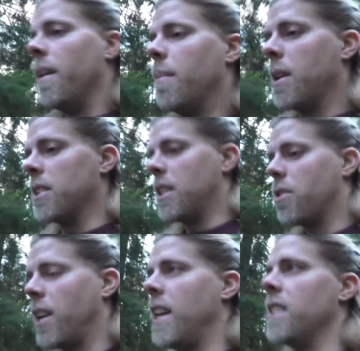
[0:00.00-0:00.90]
because it
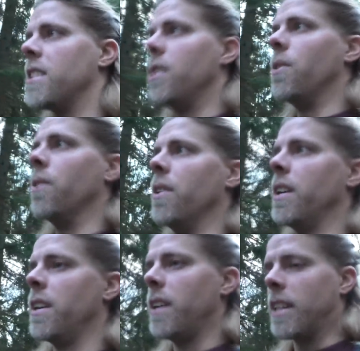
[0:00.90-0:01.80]
trains your
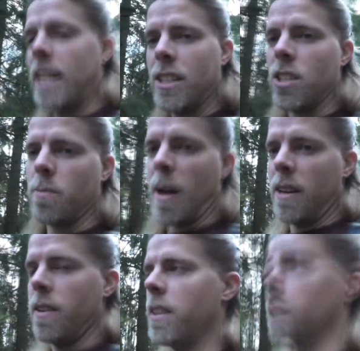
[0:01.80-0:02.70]
attention
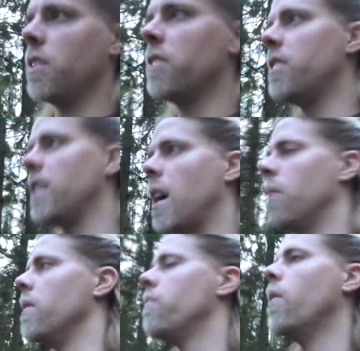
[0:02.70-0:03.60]
span, that you can sit
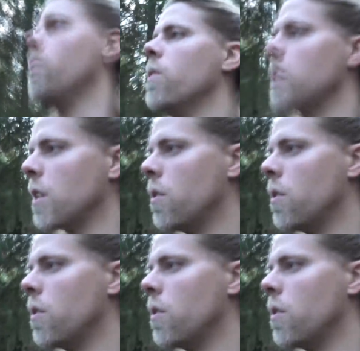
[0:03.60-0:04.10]
down and focus and